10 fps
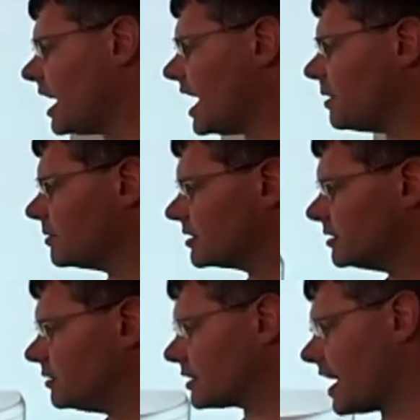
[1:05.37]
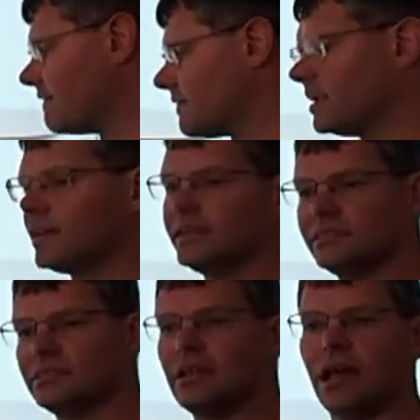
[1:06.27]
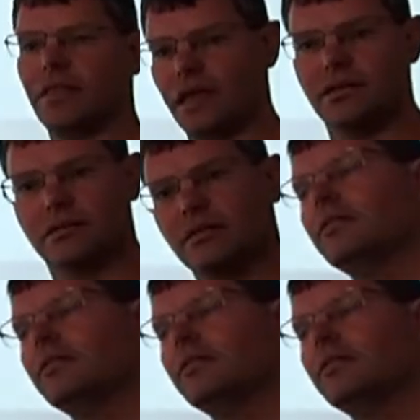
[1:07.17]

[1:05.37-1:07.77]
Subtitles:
and we're going to look at validation at the end.